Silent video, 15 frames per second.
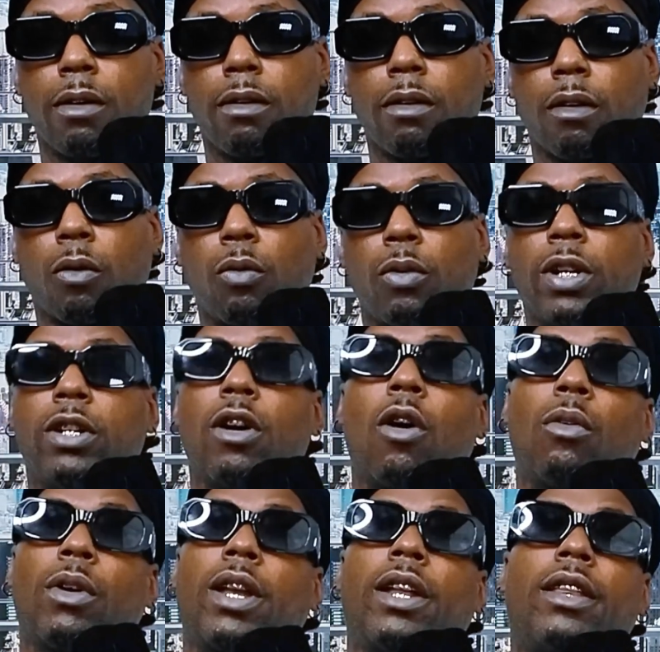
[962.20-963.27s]
we don't
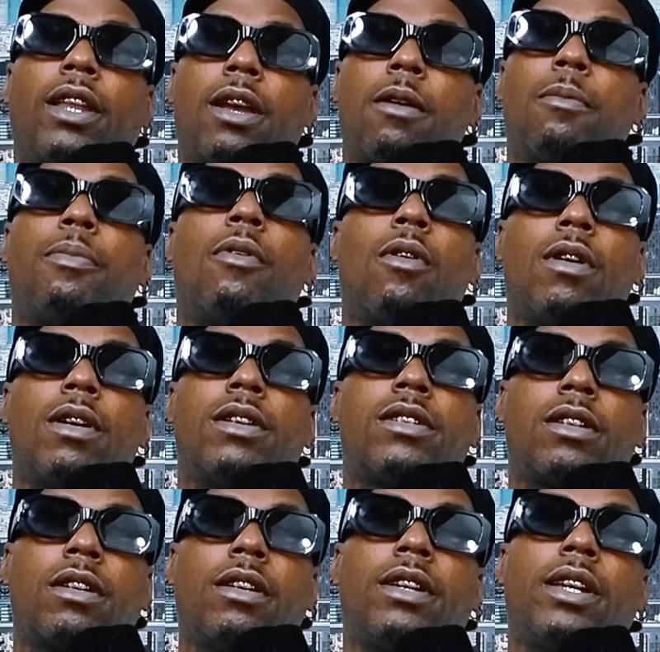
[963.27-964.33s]
get the importance of,
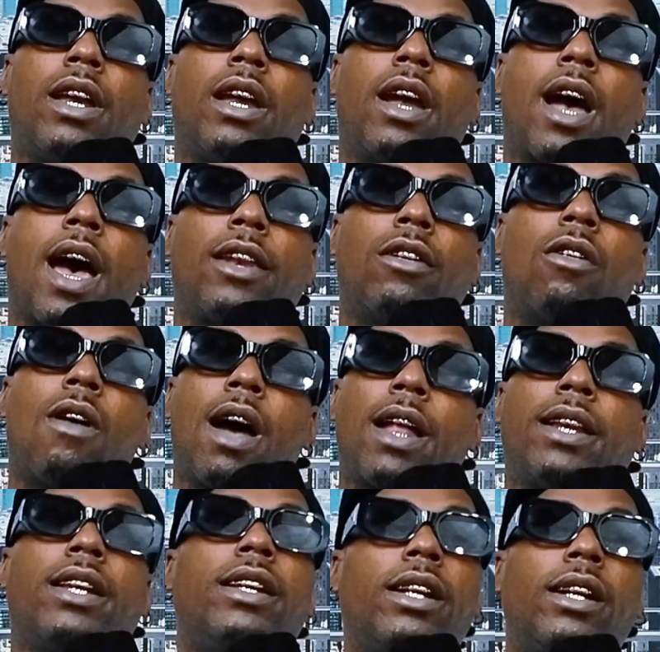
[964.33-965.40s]
yeah, I know I need to
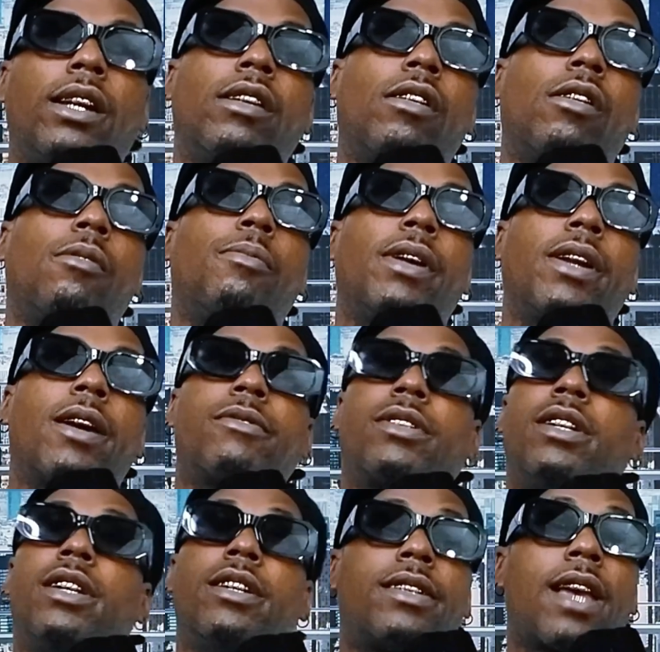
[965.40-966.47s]
get up, but I'm still
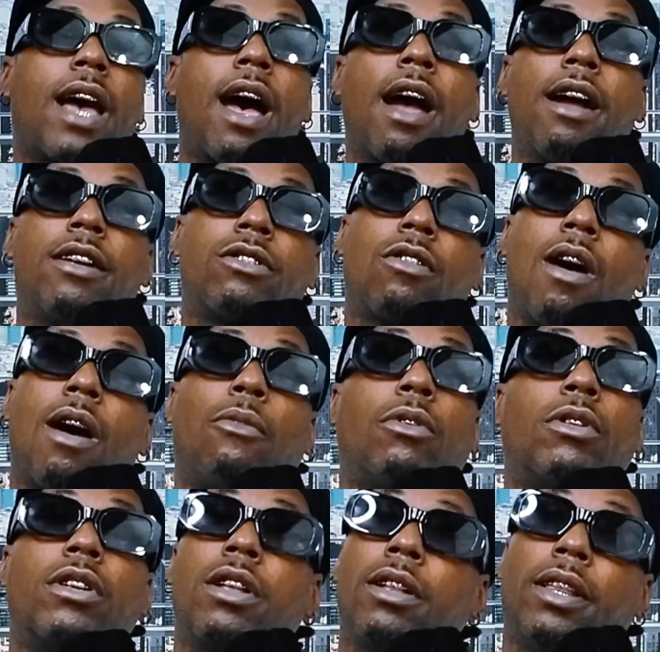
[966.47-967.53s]
tired, so I want to
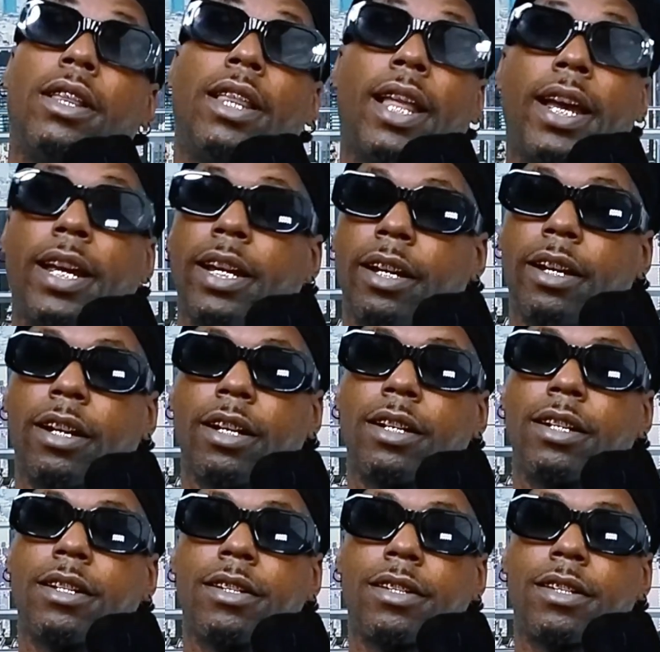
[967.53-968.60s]
lay here
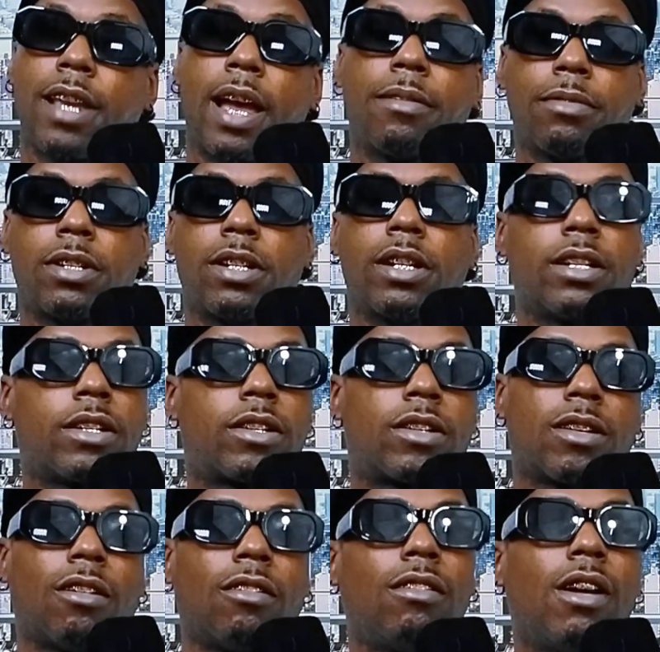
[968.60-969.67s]
type shit. So
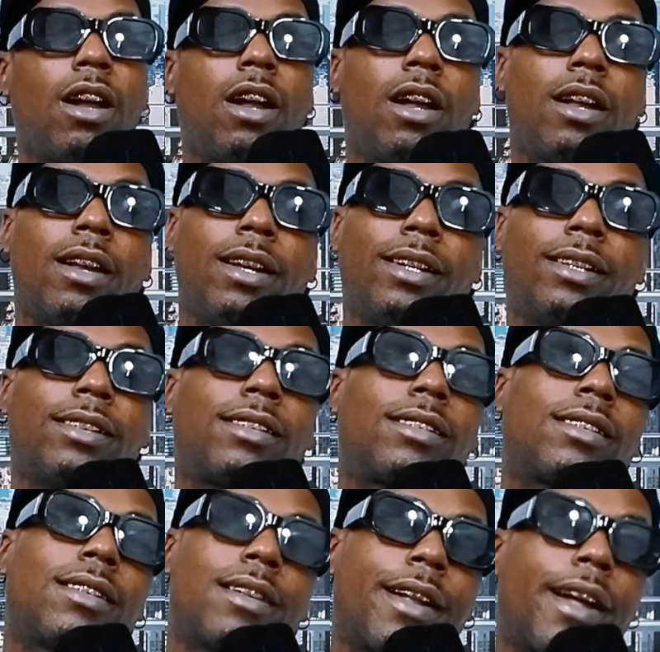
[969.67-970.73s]
it's
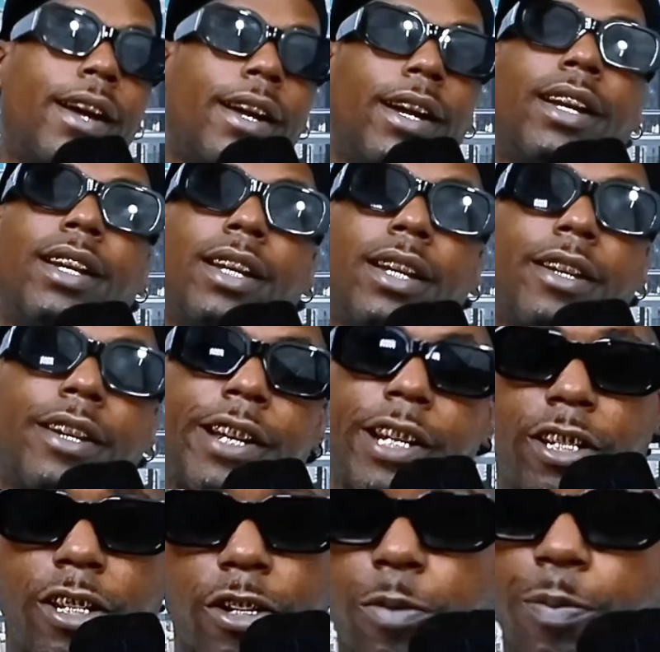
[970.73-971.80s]
again, it's
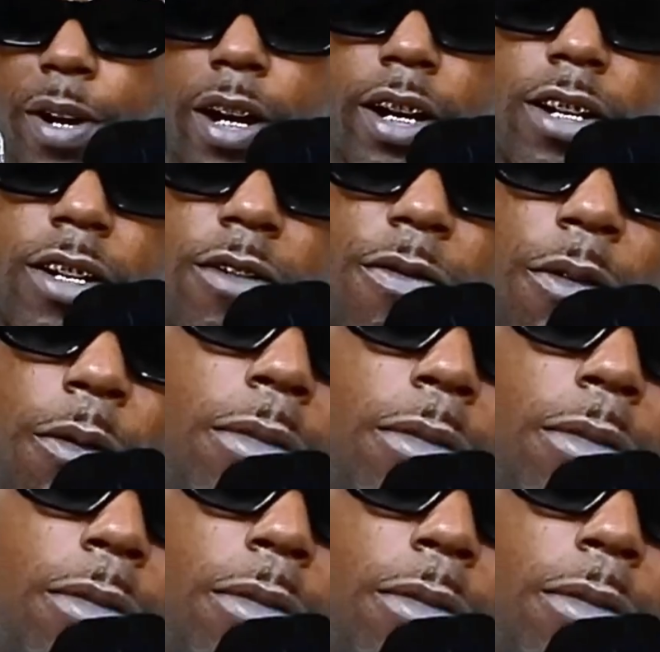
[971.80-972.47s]
experience for me